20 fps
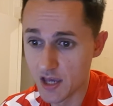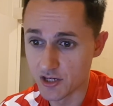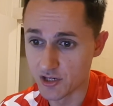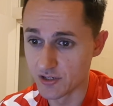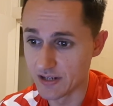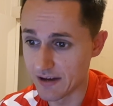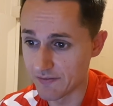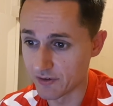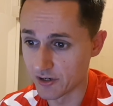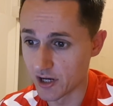
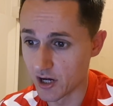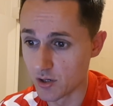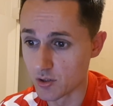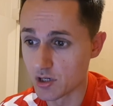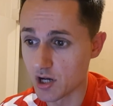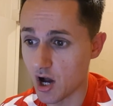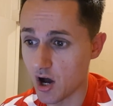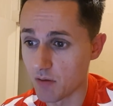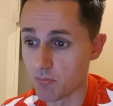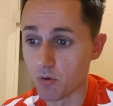You never know,
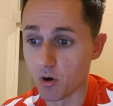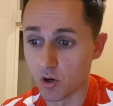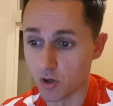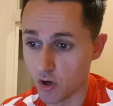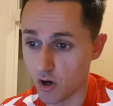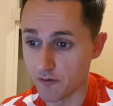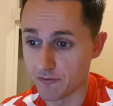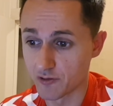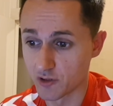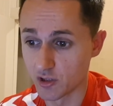Carl
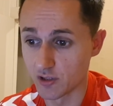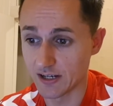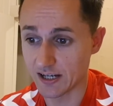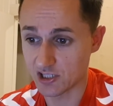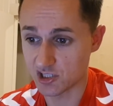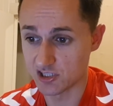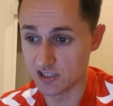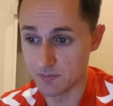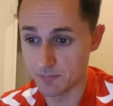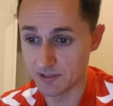Morloff could
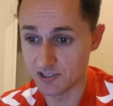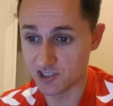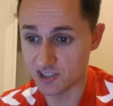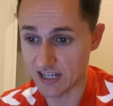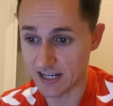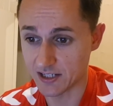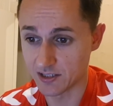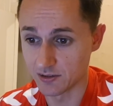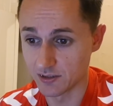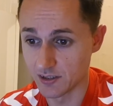actually be
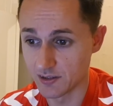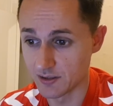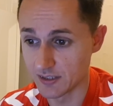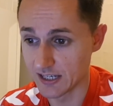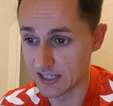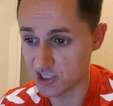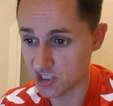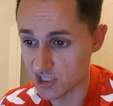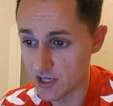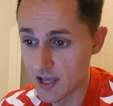second in
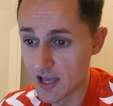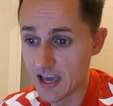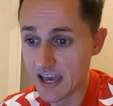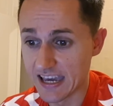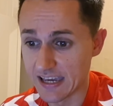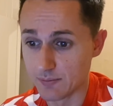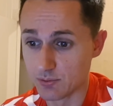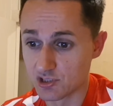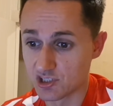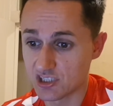this.
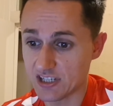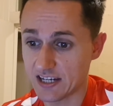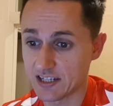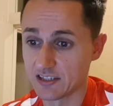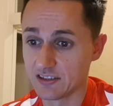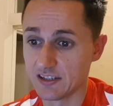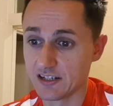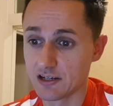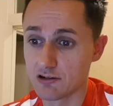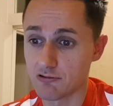He was
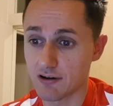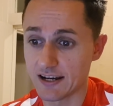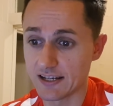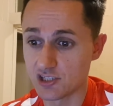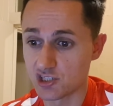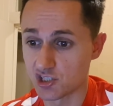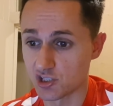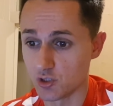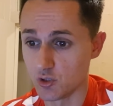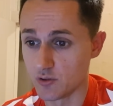second in a
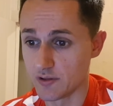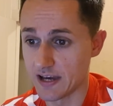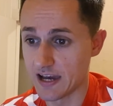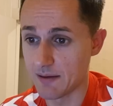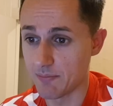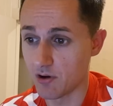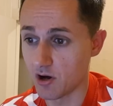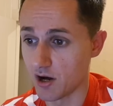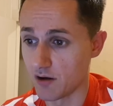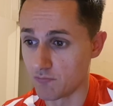Grade 2
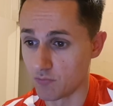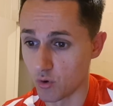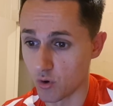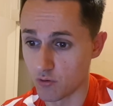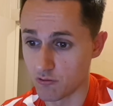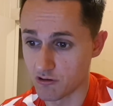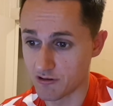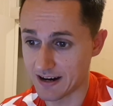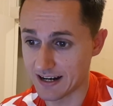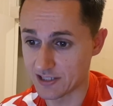there behind
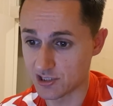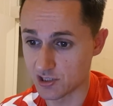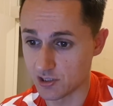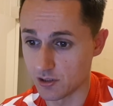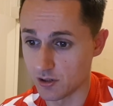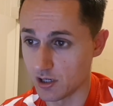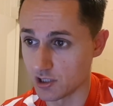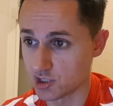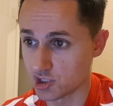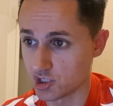Royal Regatta
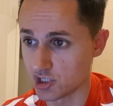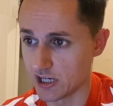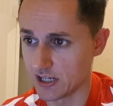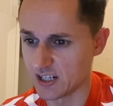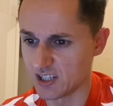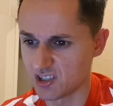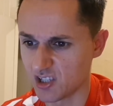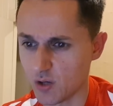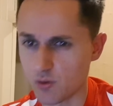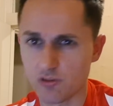last year.
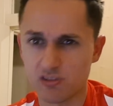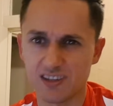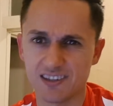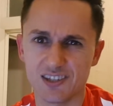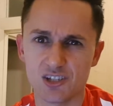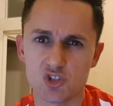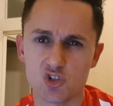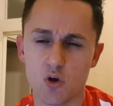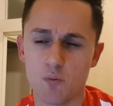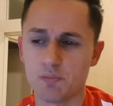And I don't think
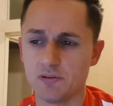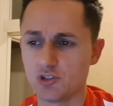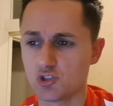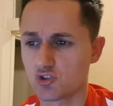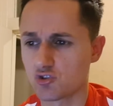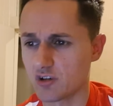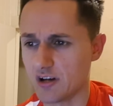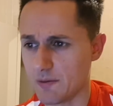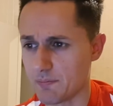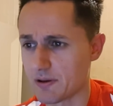the drop in
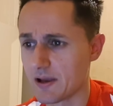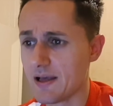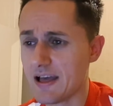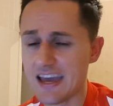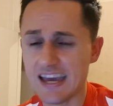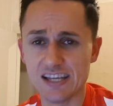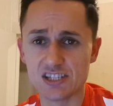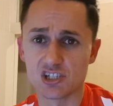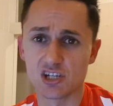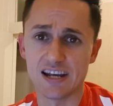trip
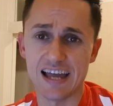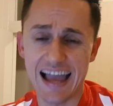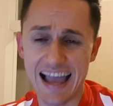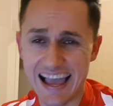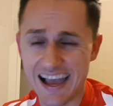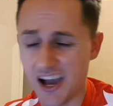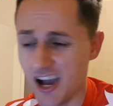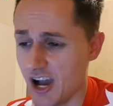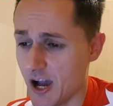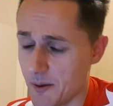is going
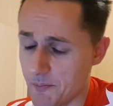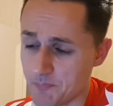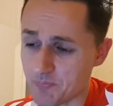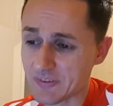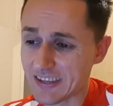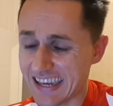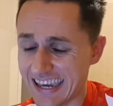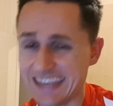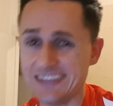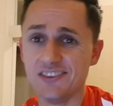to
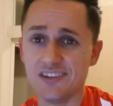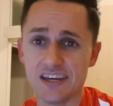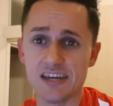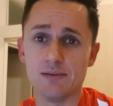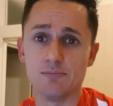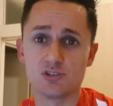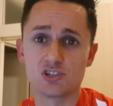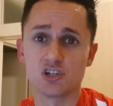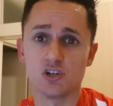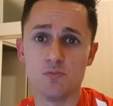hinder
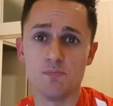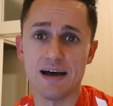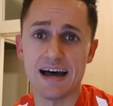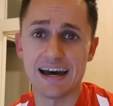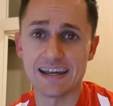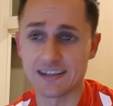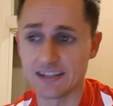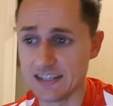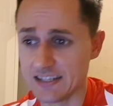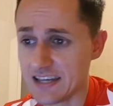him too
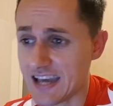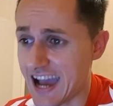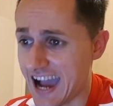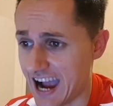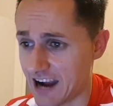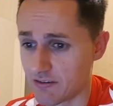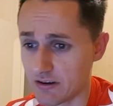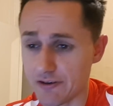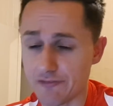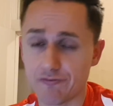badly.
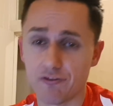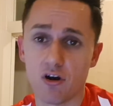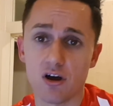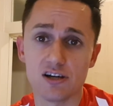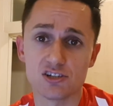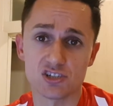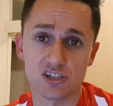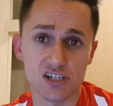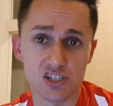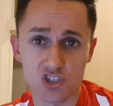Harry
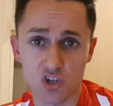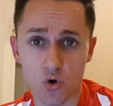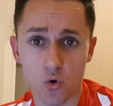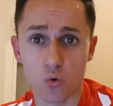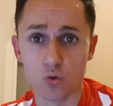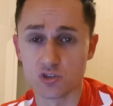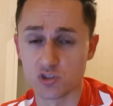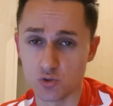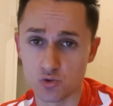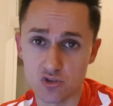Fry said he's a
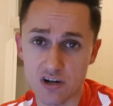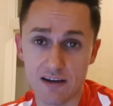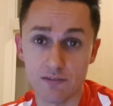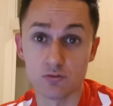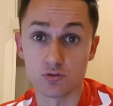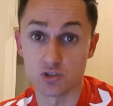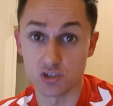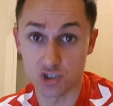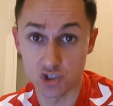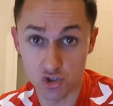horse who
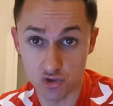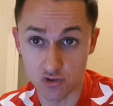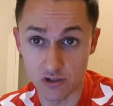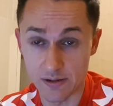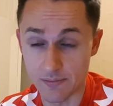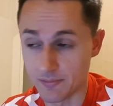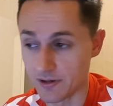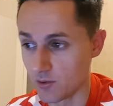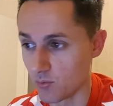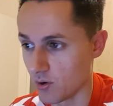travels
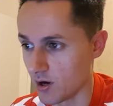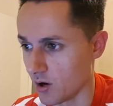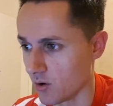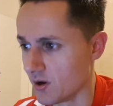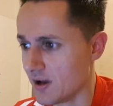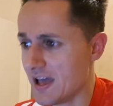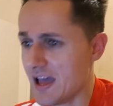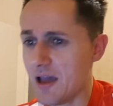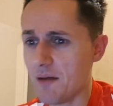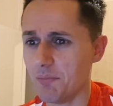extremely
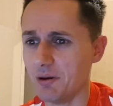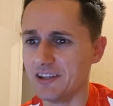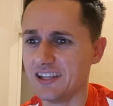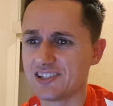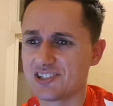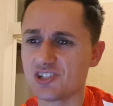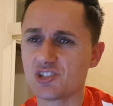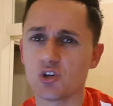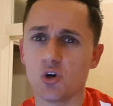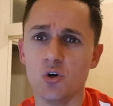well. But
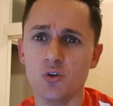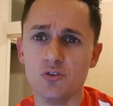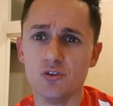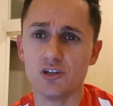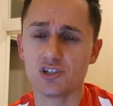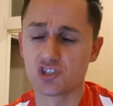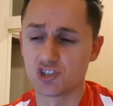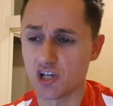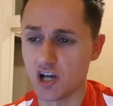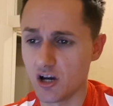this is
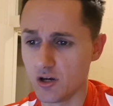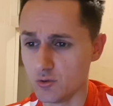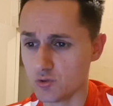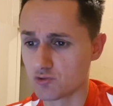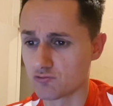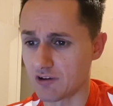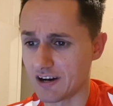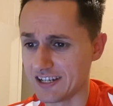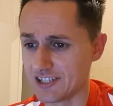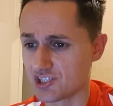
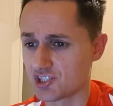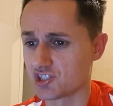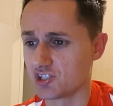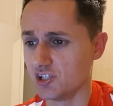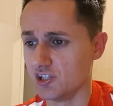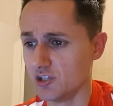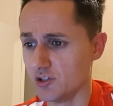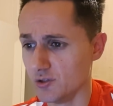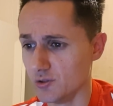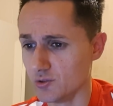Undersow's race
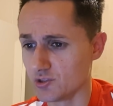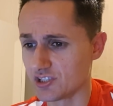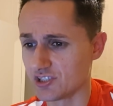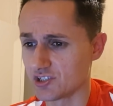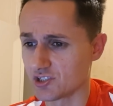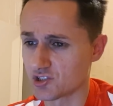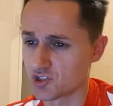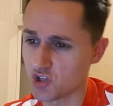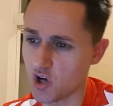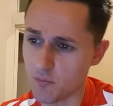to lose.
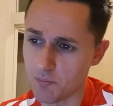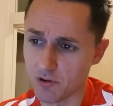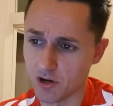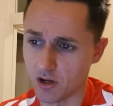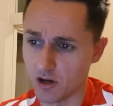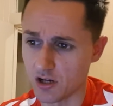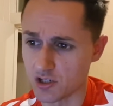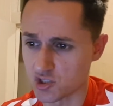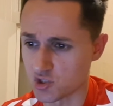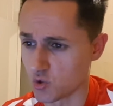He's a top
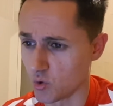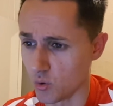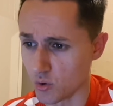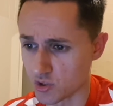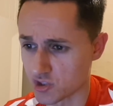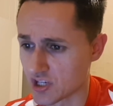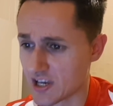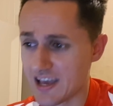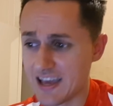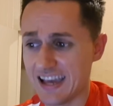class
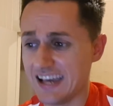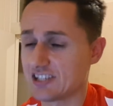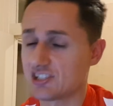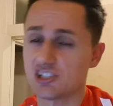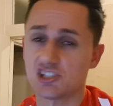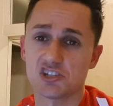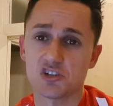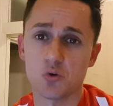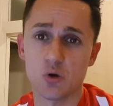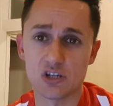horse. It's
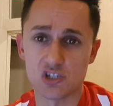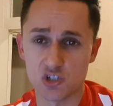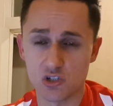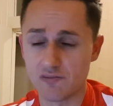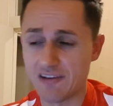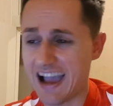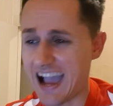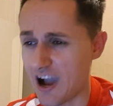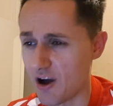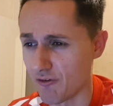just a question
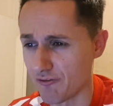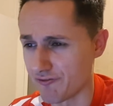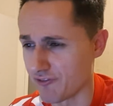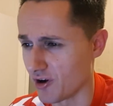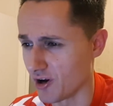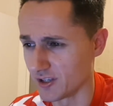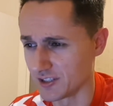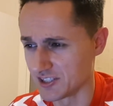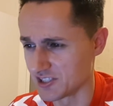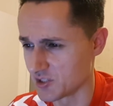of how
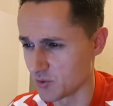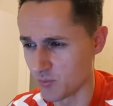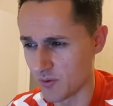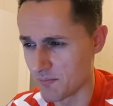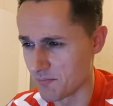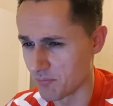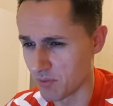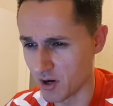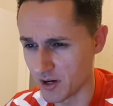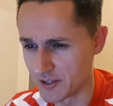far does he
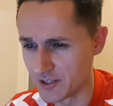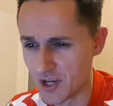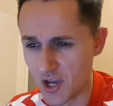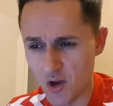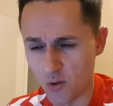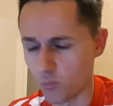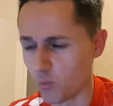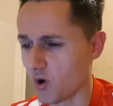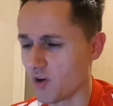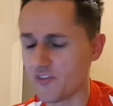win by.
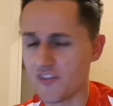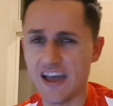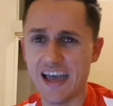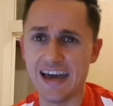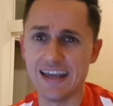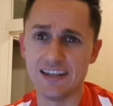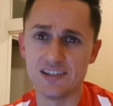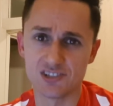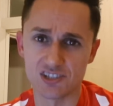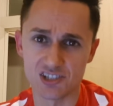What the
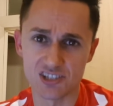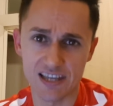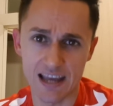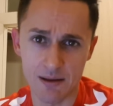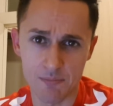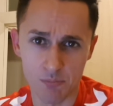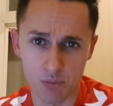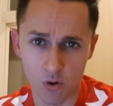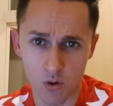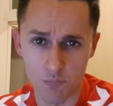hell is this
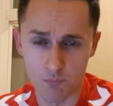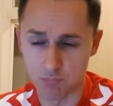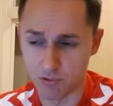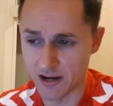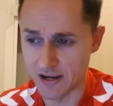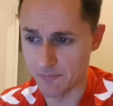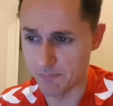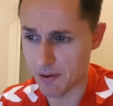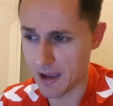gamble on Brain